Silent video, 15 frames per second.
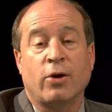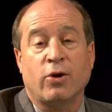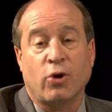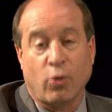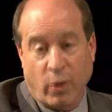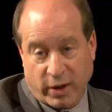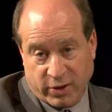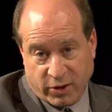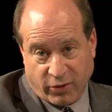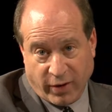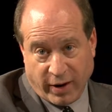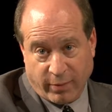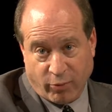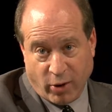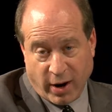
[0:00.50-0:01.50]
You're watching
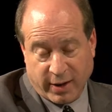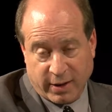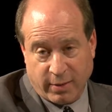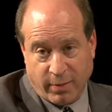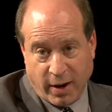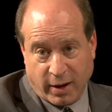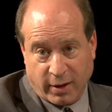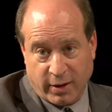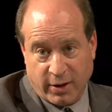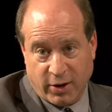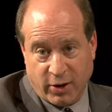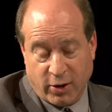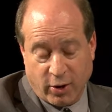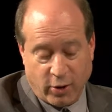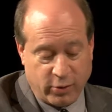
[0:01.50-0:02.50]
Greater Brockton. Mark Linde,
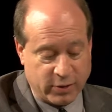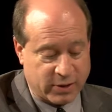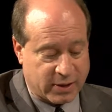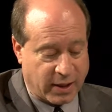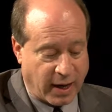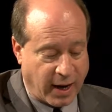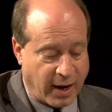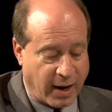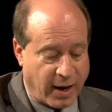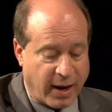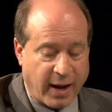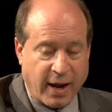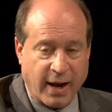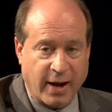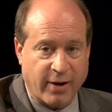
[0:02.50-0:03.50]
your host. Today I
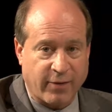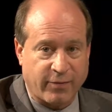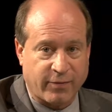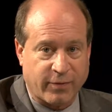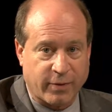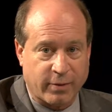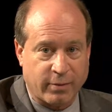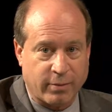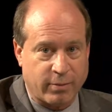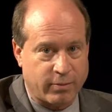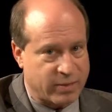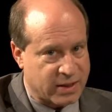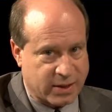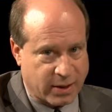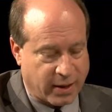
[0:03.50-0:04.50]
have
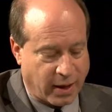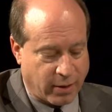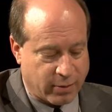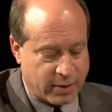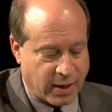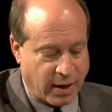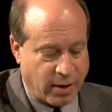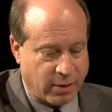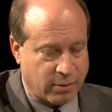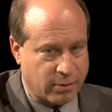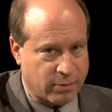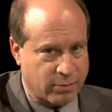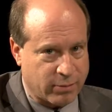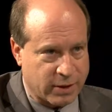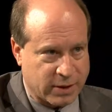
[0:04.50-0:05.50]
Mr. Downtown,
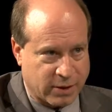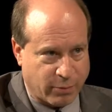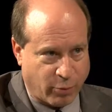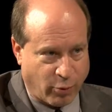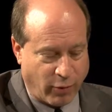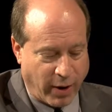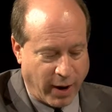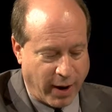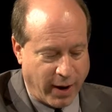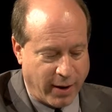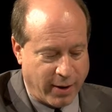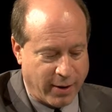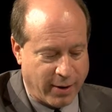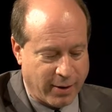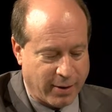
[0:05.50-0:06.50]
Mr.
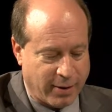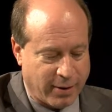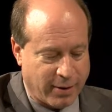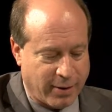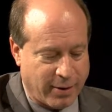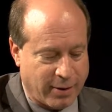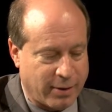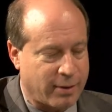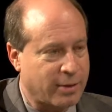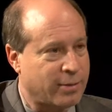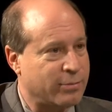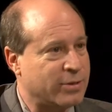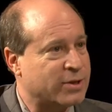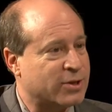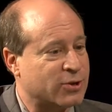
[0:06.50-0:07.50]
Parade,
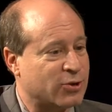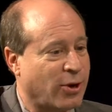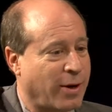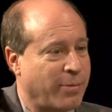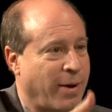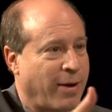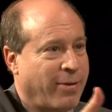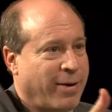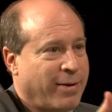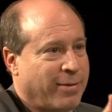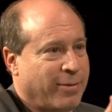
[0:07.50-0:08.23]
Mr. John Merian.